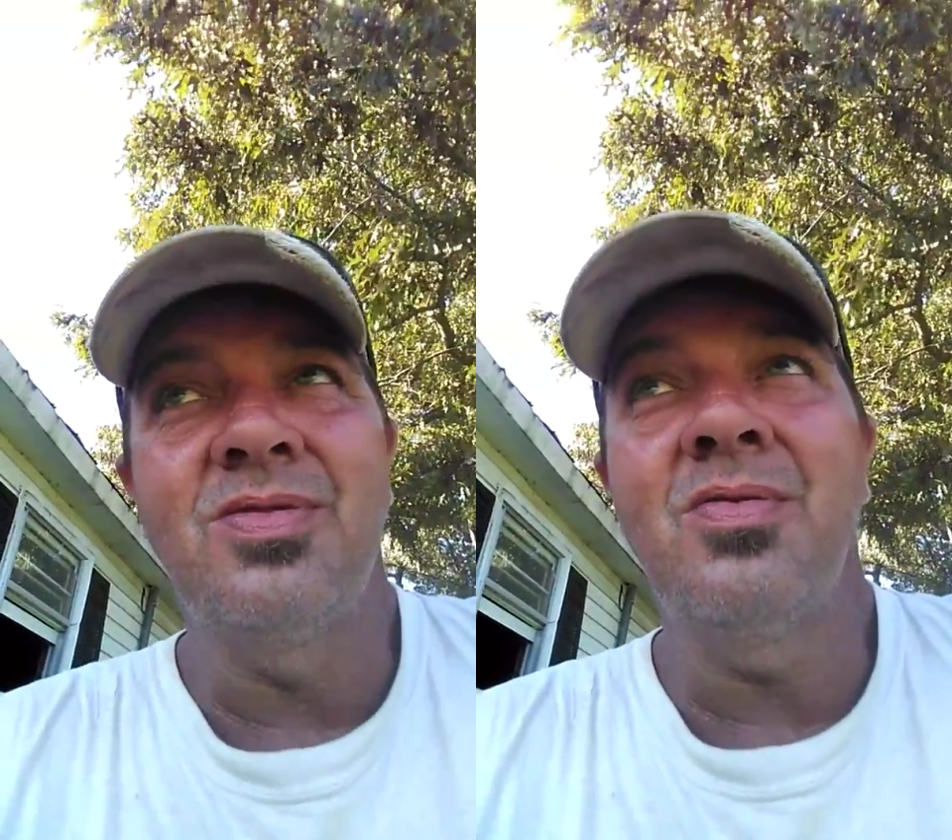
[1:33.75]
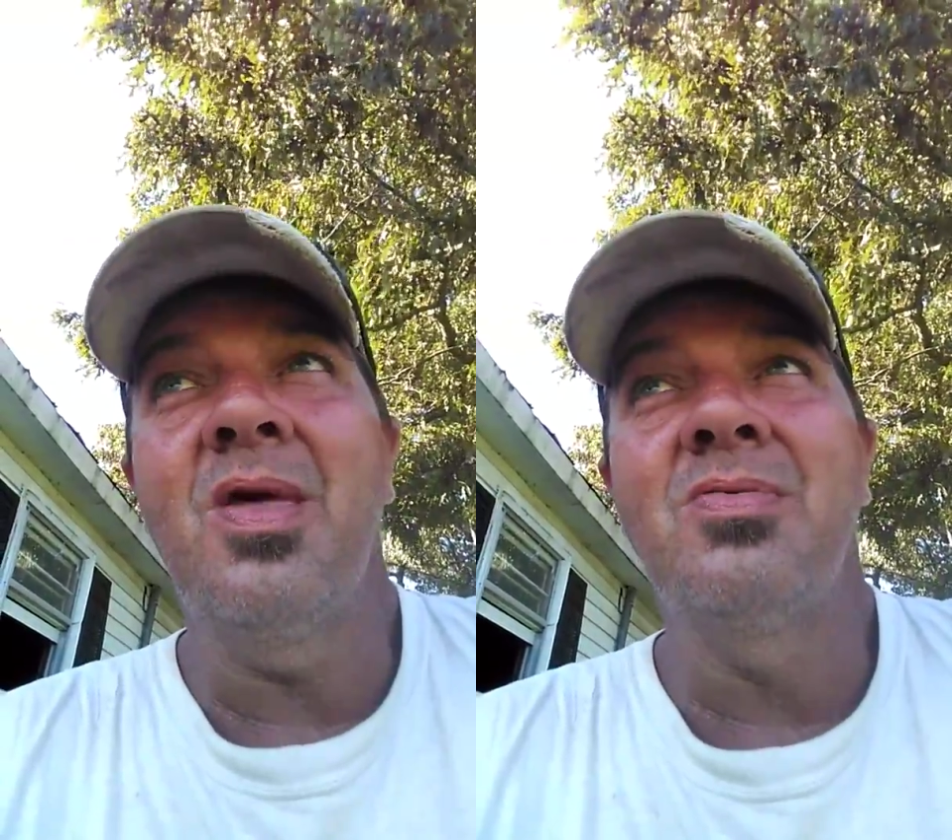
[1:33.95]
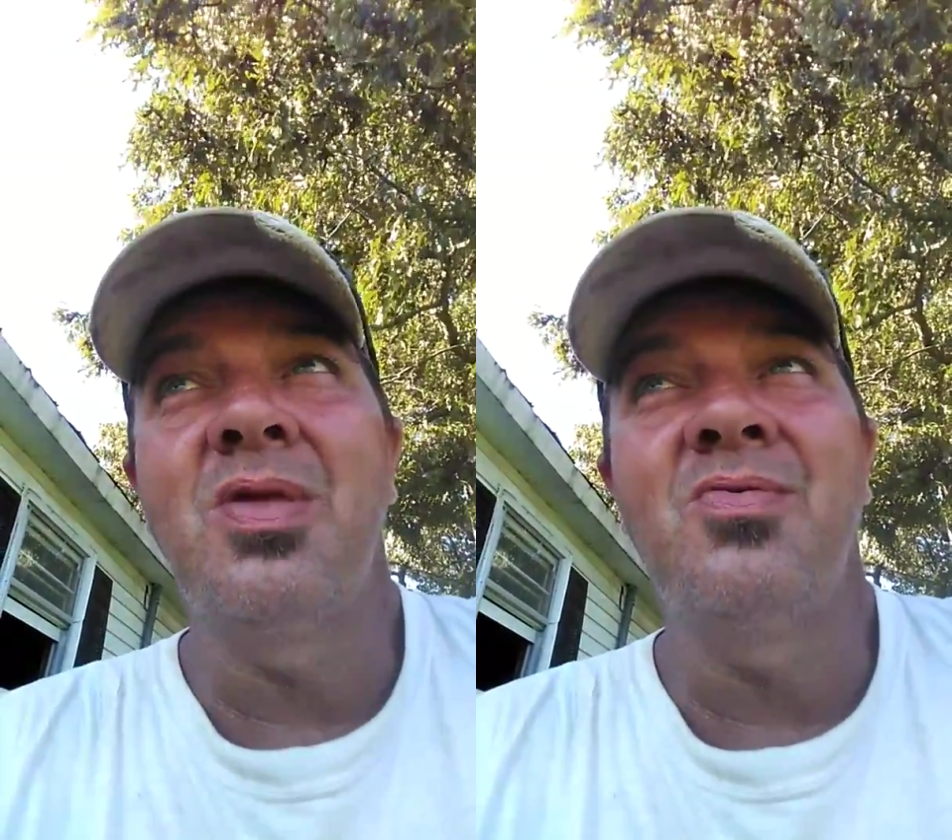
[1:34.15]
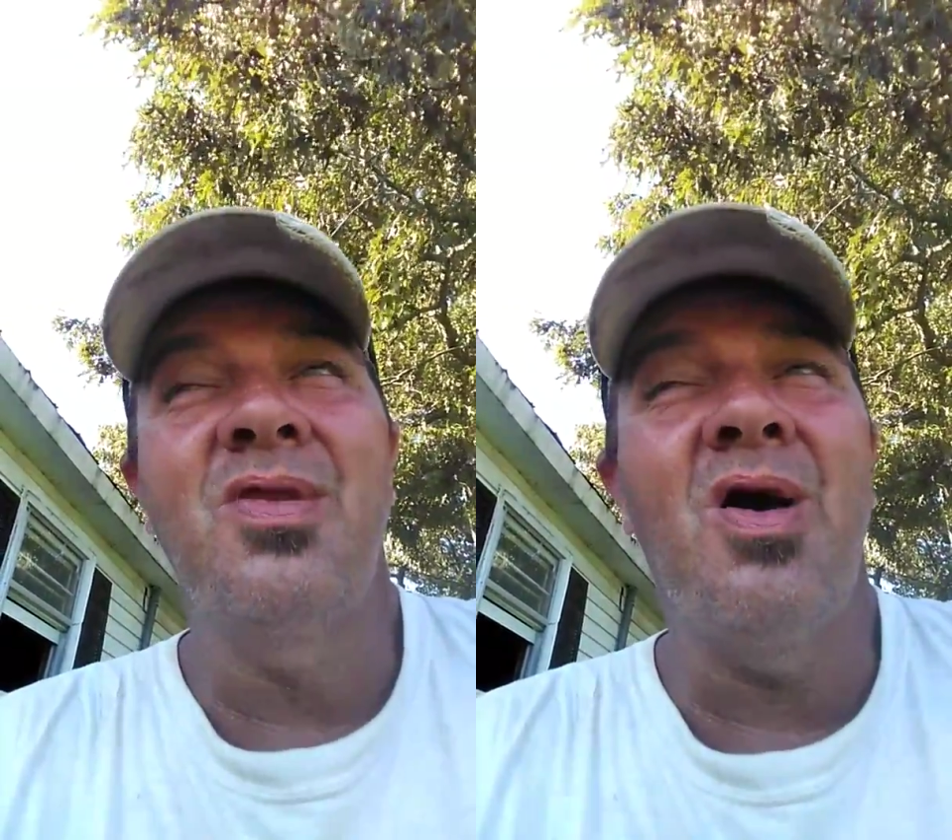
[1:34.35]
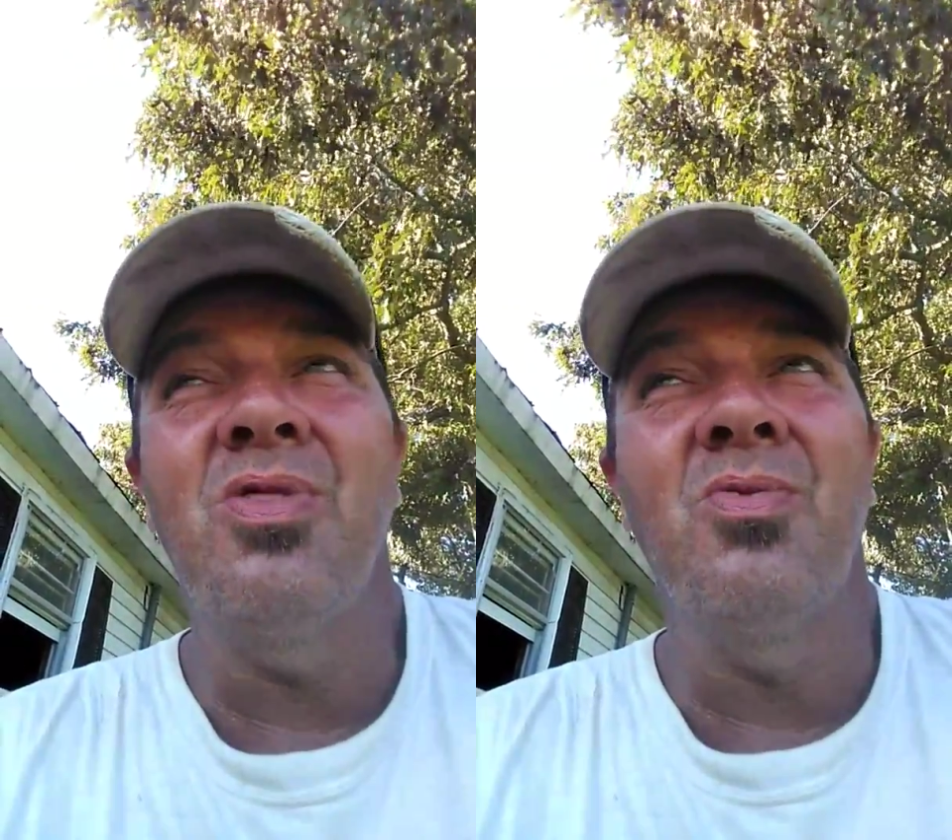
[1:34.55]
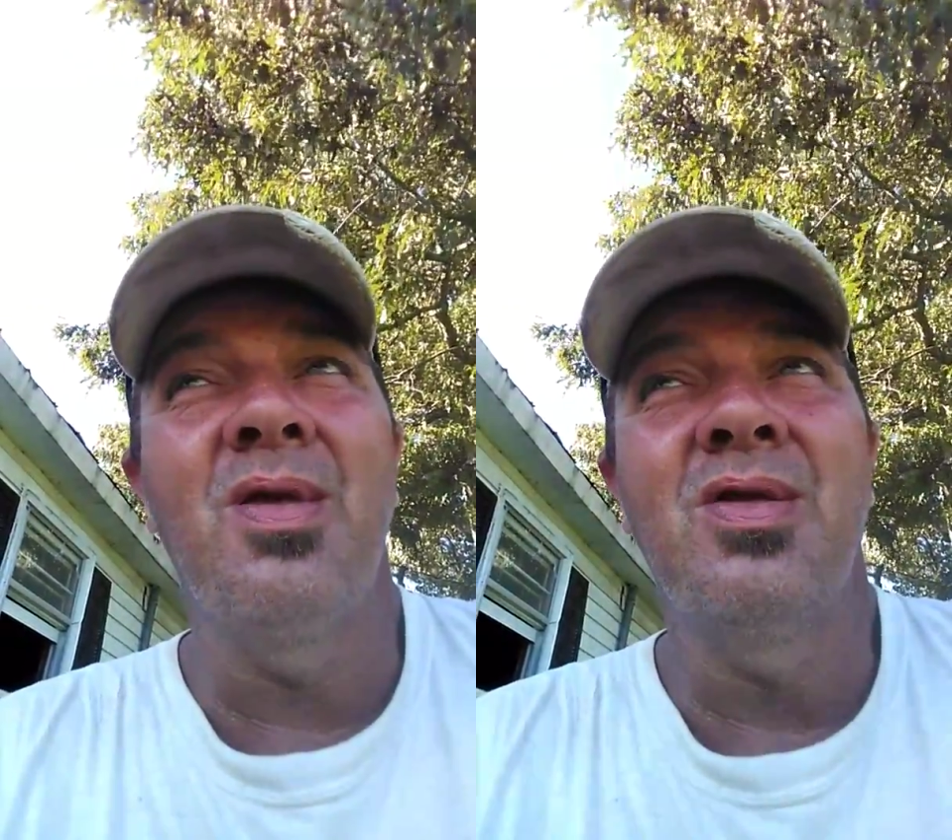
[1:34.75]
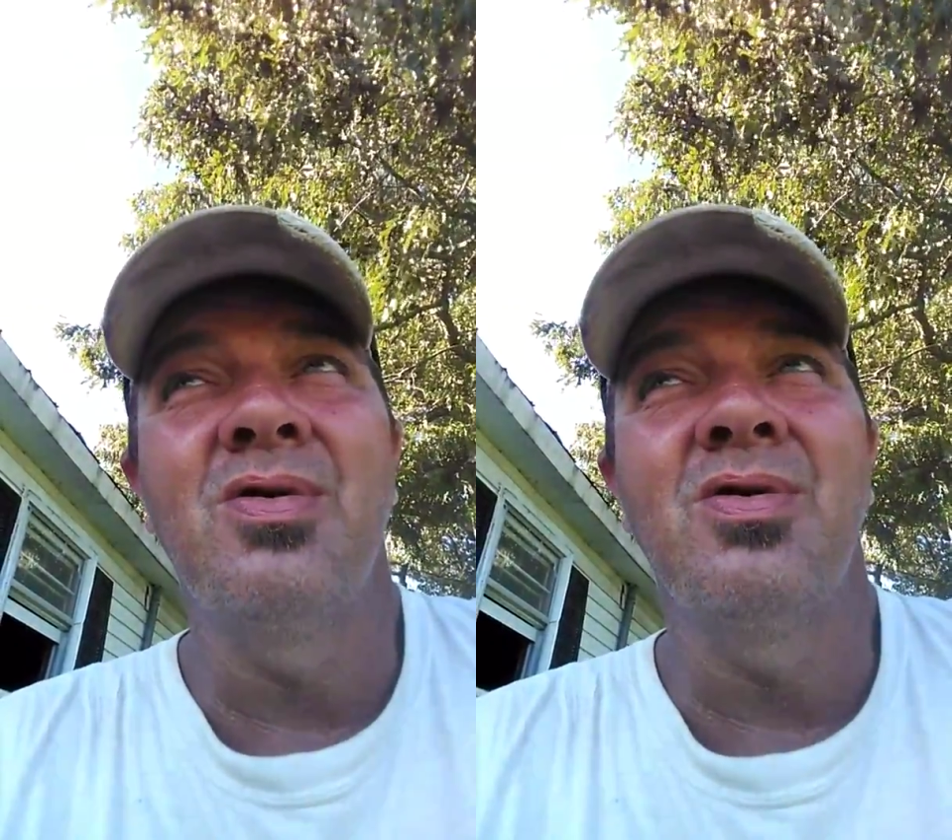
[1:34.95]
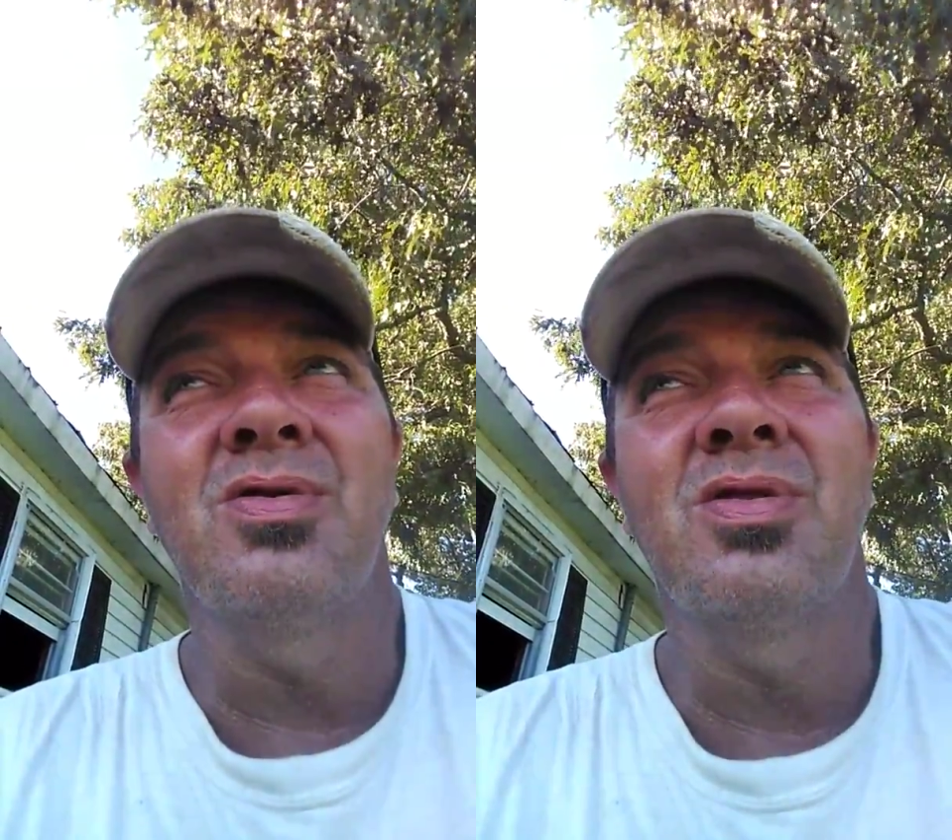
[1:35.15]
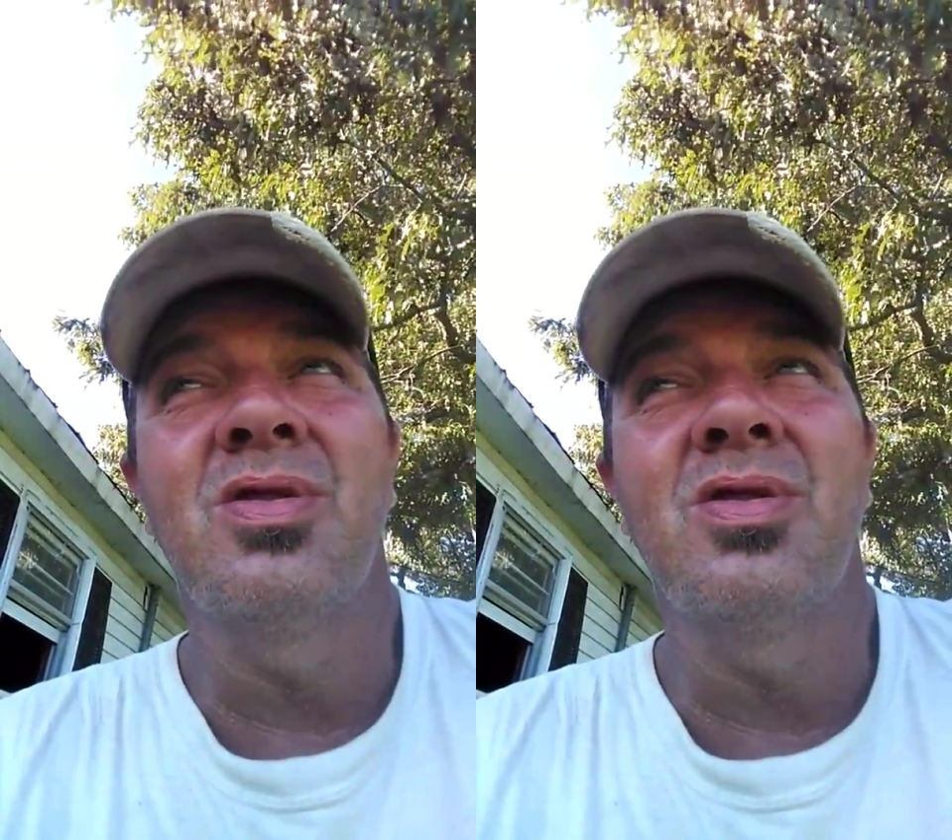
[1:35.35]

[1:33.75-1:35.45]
sometimes even all the way cooked.